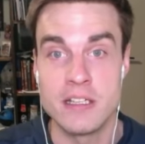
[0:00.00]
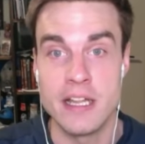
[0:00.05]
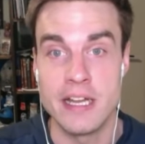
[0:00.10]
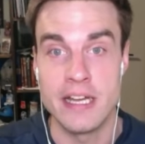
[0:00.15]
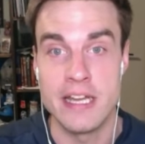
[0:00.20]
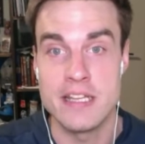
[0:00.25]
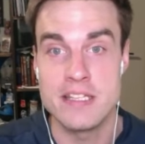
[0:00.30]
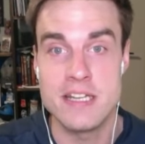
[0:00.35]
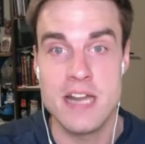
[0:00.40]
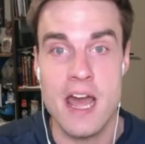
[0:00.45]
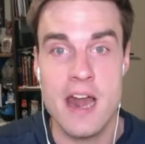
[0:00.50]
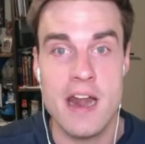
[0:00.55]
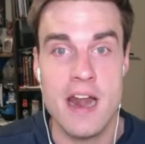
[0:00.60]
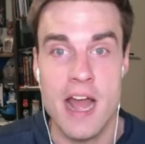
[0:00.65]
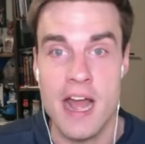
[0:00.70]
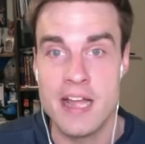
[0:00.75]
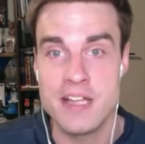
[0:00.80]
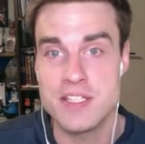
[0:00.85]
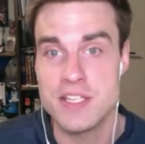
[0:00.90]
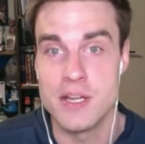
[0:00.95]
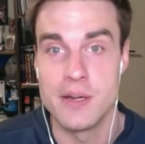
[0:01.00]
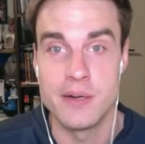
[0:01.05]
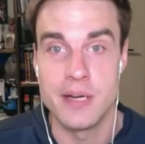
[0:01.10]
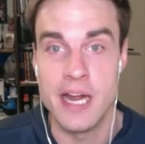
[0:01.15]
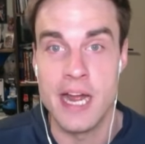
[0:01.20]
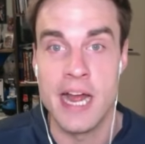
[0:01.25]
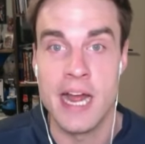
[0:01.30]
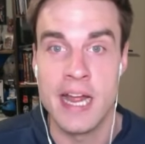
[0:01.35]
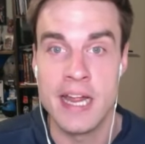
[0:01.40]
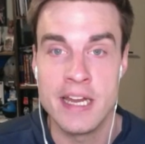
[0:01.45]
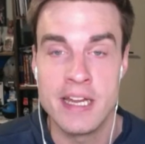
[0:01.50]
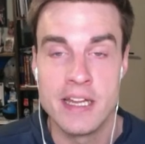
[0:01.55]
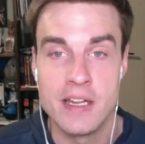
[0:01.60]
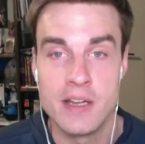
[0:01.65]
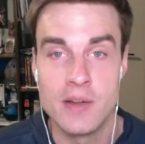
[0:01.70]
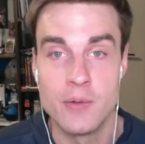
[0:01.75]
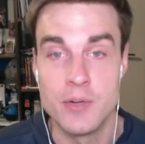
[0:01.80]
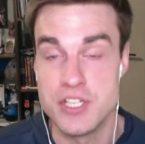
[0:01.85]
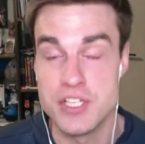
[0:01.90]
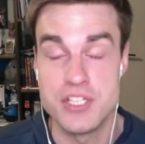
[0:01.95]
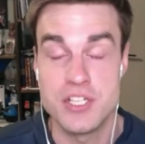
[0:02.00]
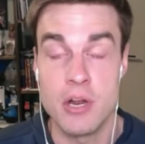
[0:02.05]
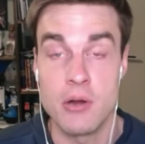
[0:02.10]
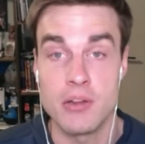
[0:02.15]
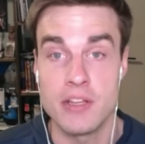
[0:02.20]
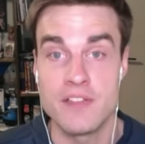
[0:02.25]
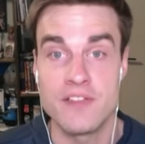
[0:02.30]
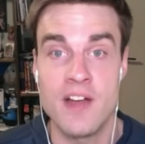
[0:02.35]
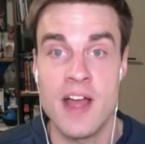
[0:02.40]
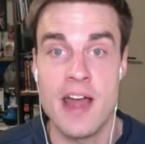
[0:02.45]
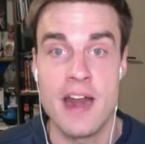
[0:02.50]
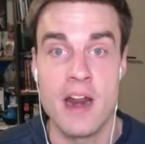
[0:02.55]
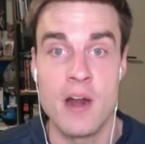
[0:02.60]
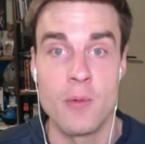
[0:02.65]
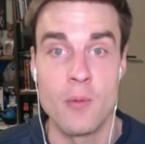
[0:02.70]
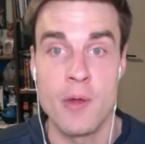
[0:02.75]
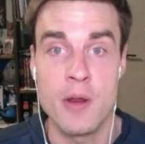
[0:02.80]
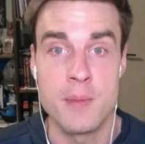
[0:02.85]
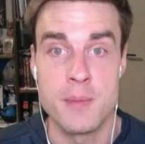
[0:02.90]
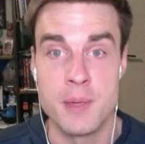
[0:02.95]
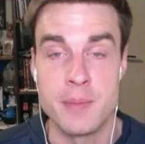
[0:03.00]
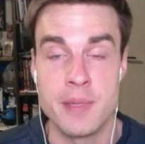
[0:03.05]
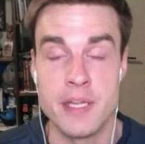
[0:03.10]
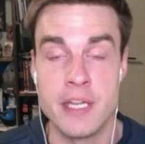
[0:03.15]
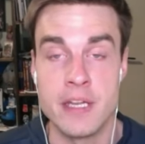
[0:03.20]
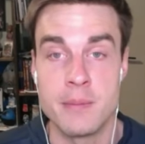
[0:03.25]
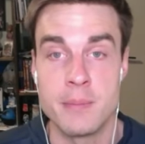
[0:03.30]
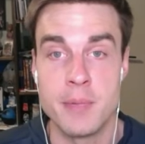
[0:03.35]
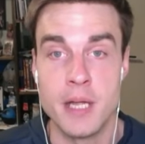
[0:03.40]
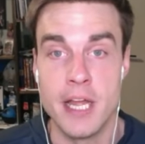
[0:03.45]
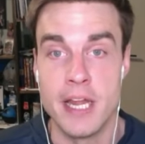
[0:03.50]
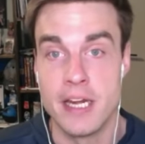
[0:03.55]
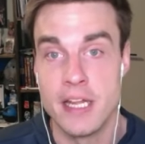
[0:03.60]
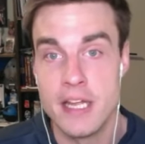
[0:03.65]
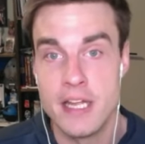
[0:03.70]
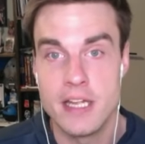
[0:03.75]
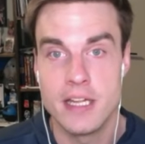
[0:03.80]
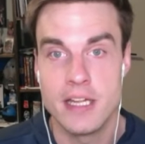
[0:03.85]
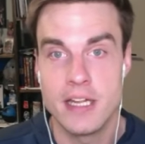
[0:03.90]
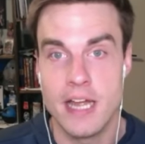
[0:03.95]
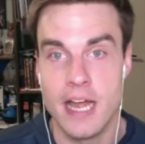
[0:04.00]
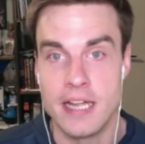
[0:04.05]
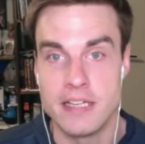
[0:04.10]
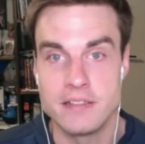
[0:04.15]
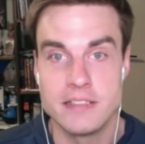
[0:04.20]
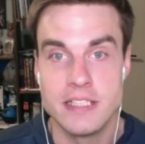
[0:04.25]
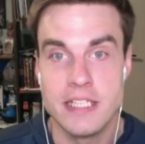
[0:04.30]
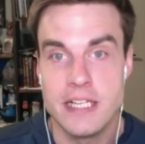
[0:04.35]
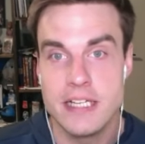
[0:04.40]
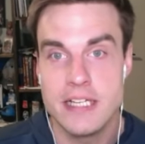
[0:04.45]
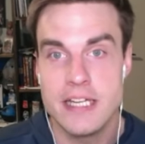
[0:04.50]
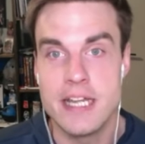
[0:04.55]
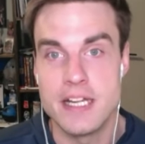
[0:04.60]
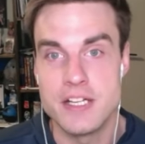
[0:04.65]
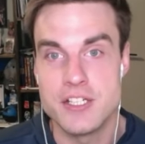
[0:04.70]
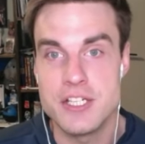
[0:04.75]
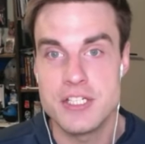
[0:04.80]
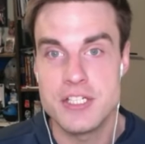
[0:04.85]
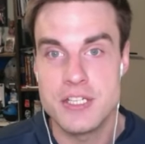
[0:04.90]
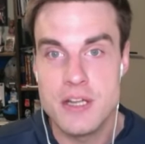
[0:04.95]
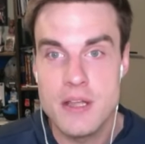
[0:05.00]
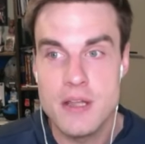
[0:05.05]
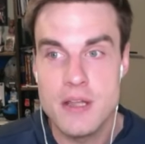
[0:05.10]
Like, he's not an ISO guy which is totally fine. I don't want him to be, but I yeah, just